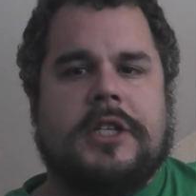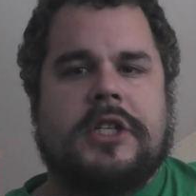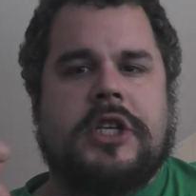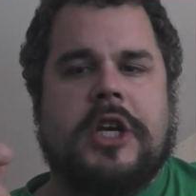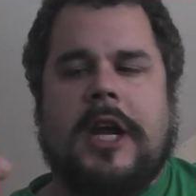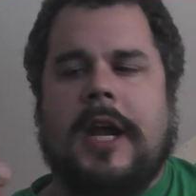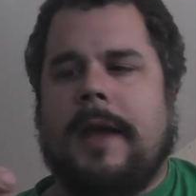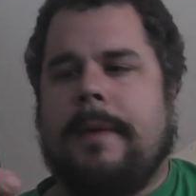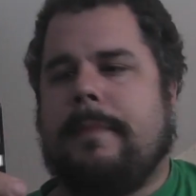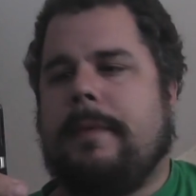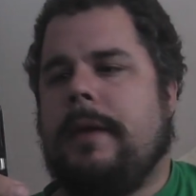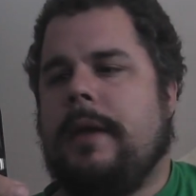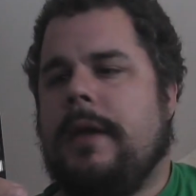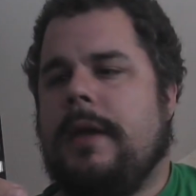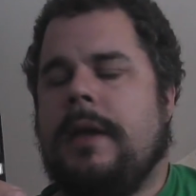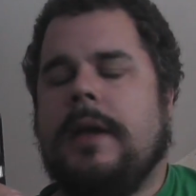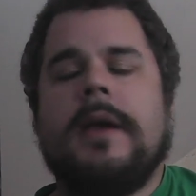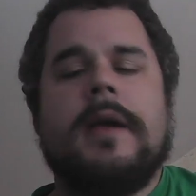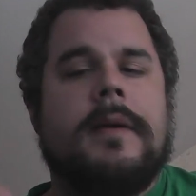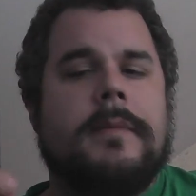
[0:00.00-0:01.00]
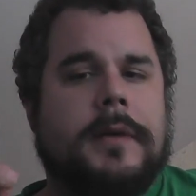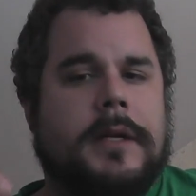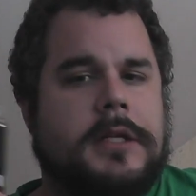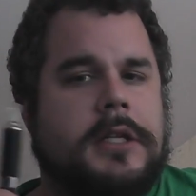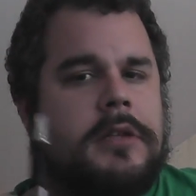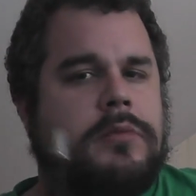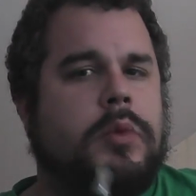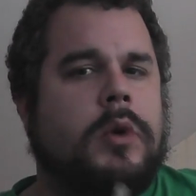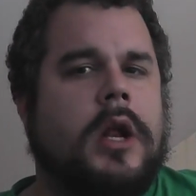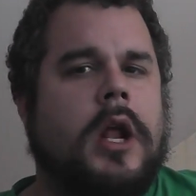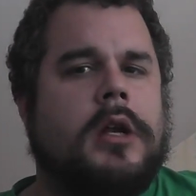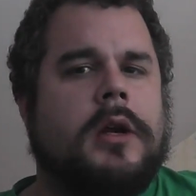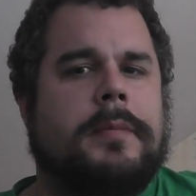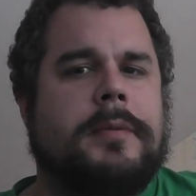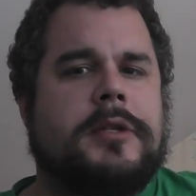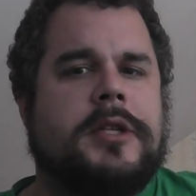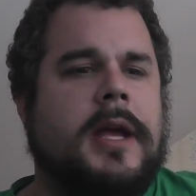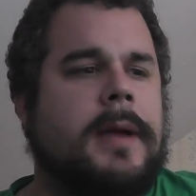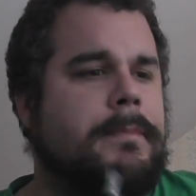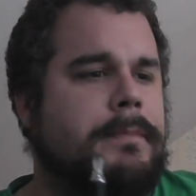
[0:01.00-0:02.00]
a champ because it's
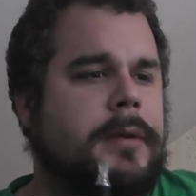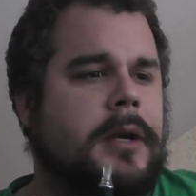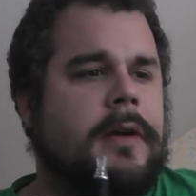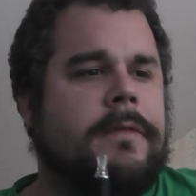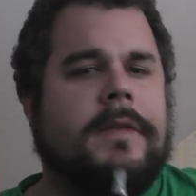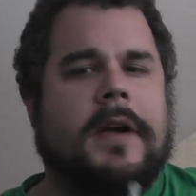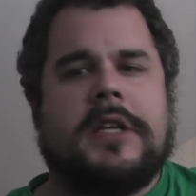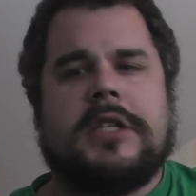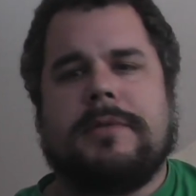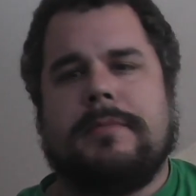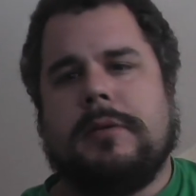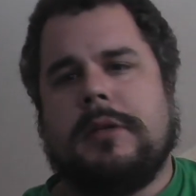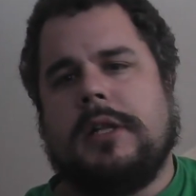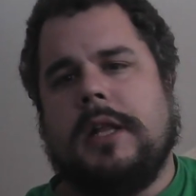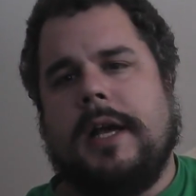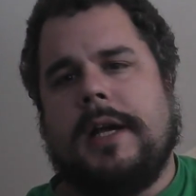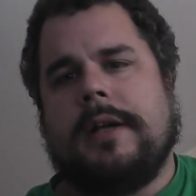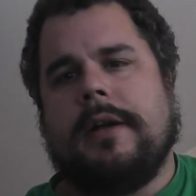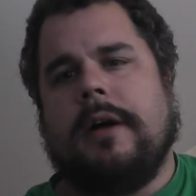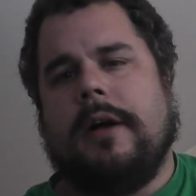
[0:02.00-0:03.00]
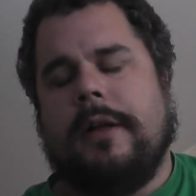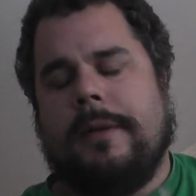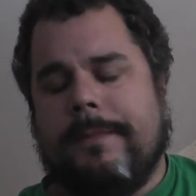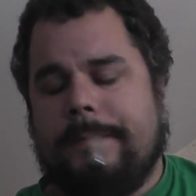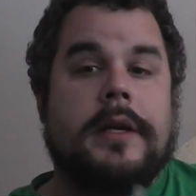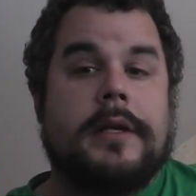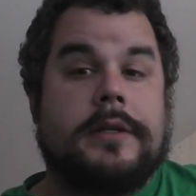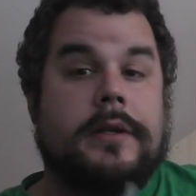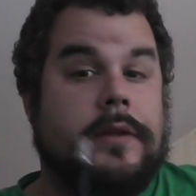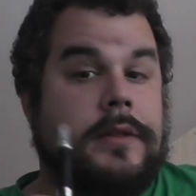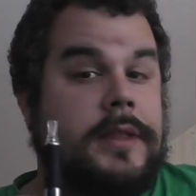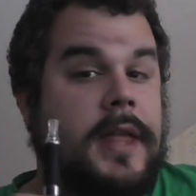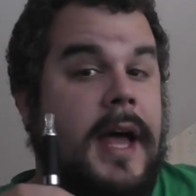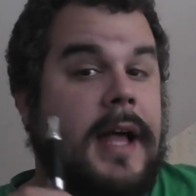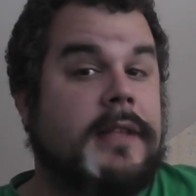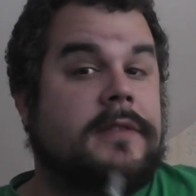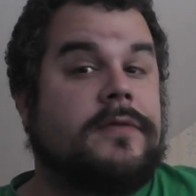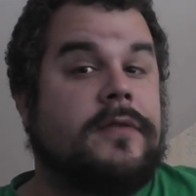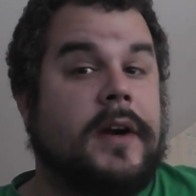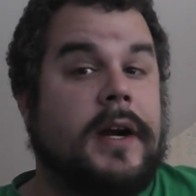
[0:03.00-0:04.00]
100% pure vegetable glycol. So
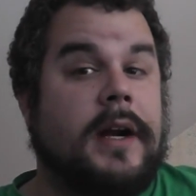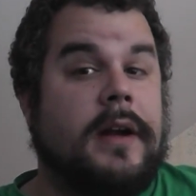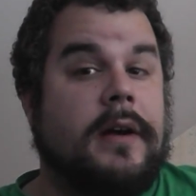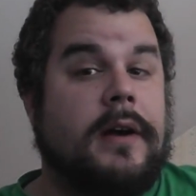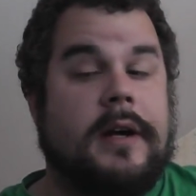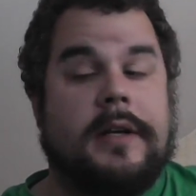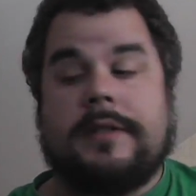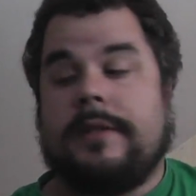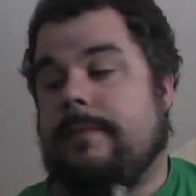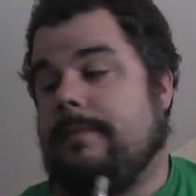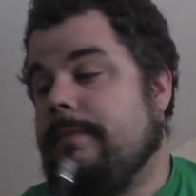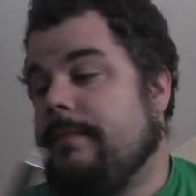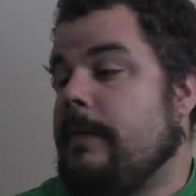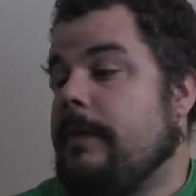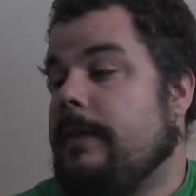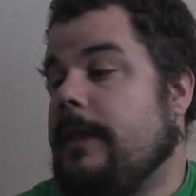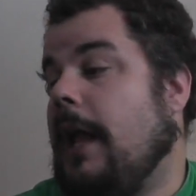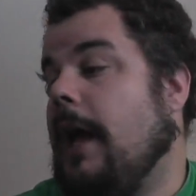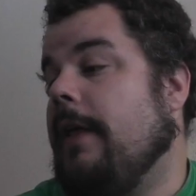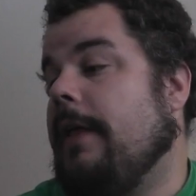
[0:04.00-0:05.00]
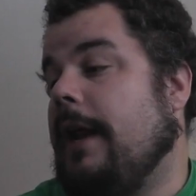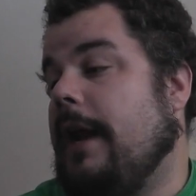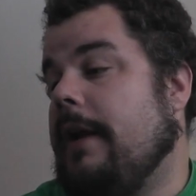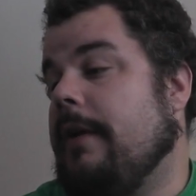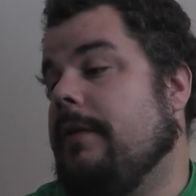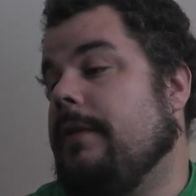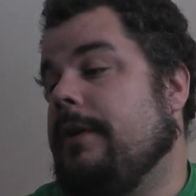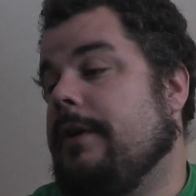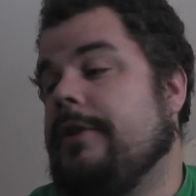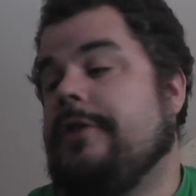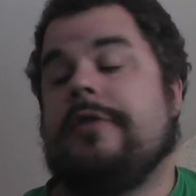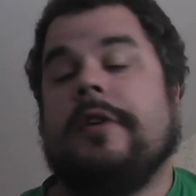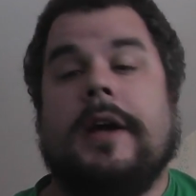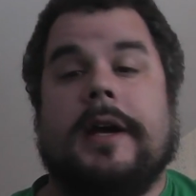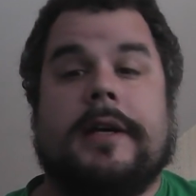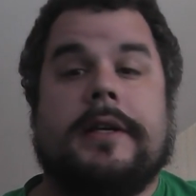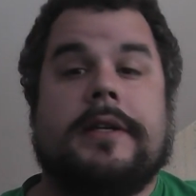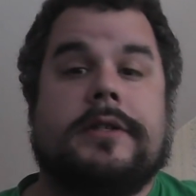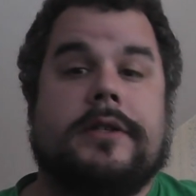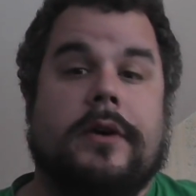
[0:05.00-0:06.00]
that's friggin' awesome. Now that I know their
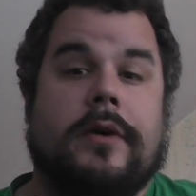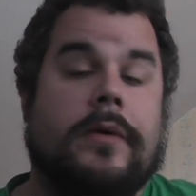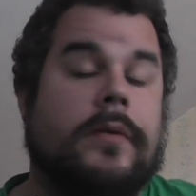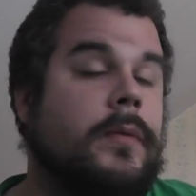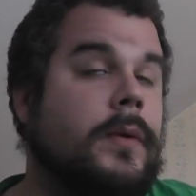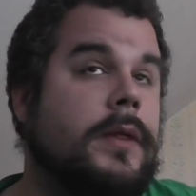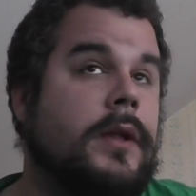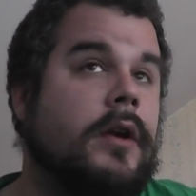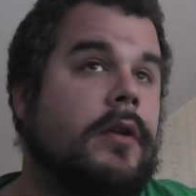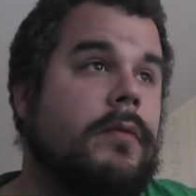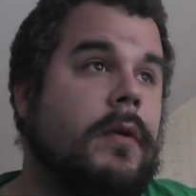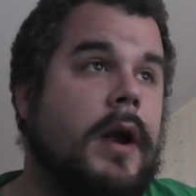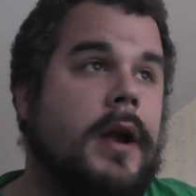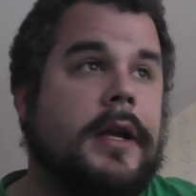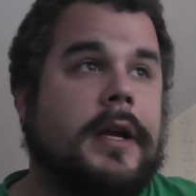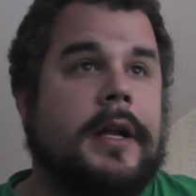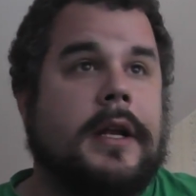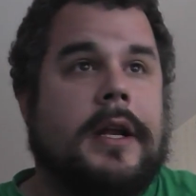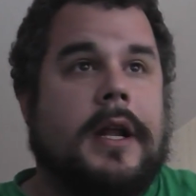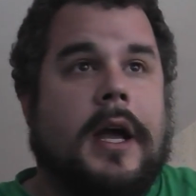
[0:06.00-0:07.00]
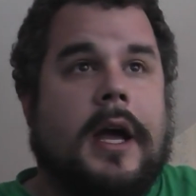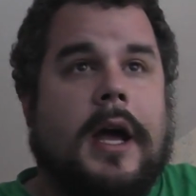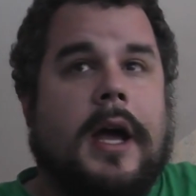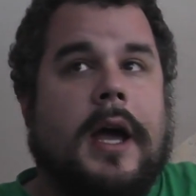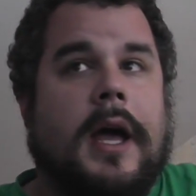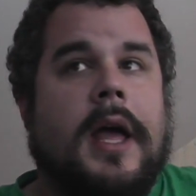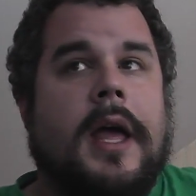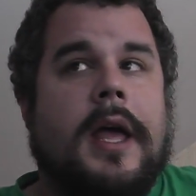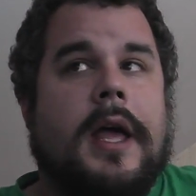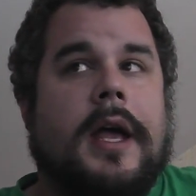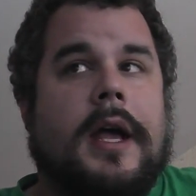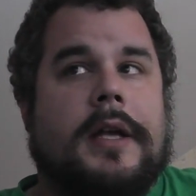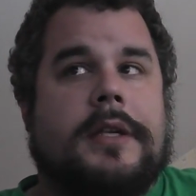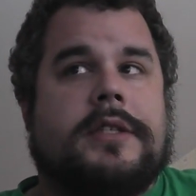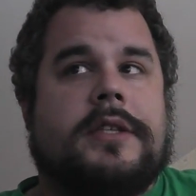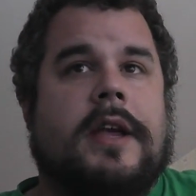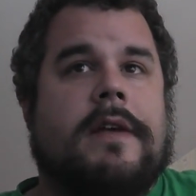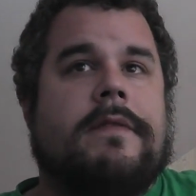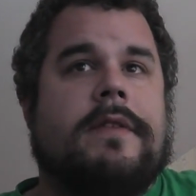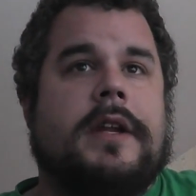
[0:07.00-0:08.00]
trick. So when they're running in uh, a
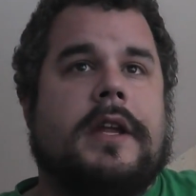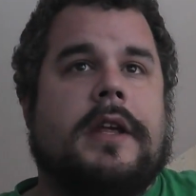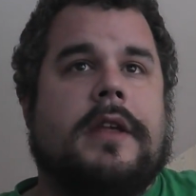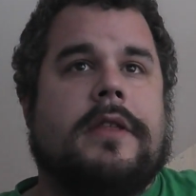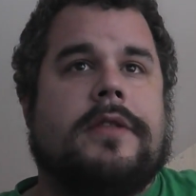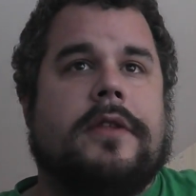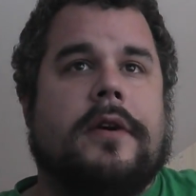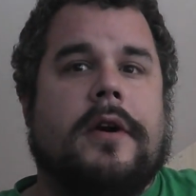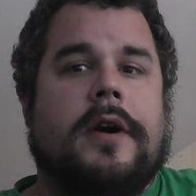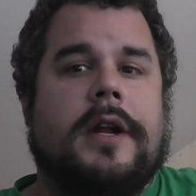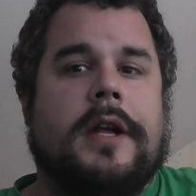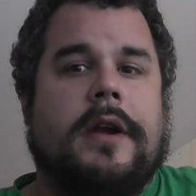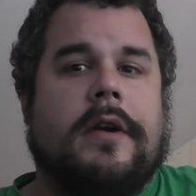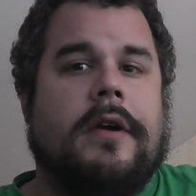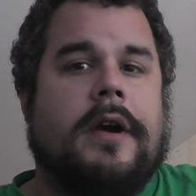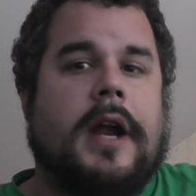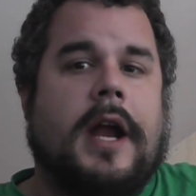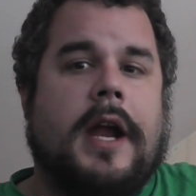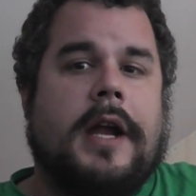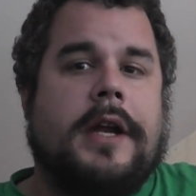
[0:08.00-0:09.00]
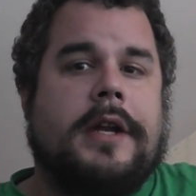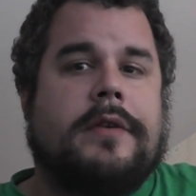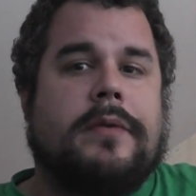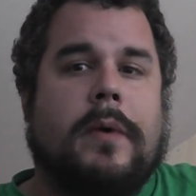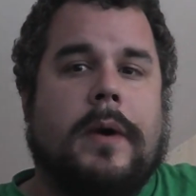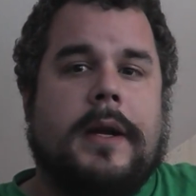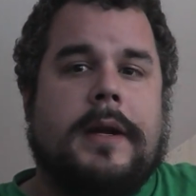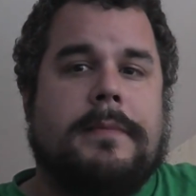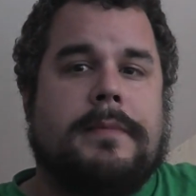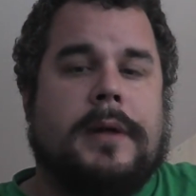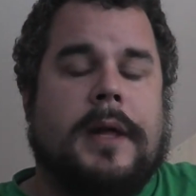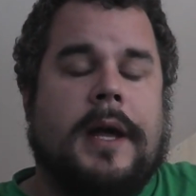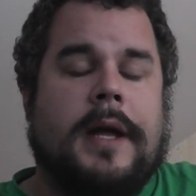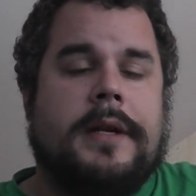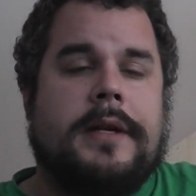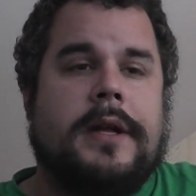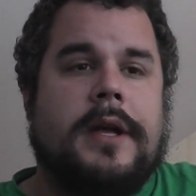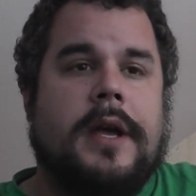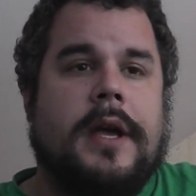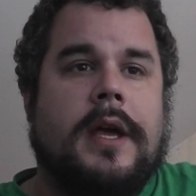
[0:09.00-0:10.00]
70-30 or an 80-20
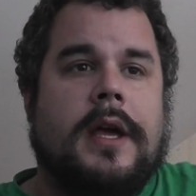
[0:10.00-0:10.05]
blend,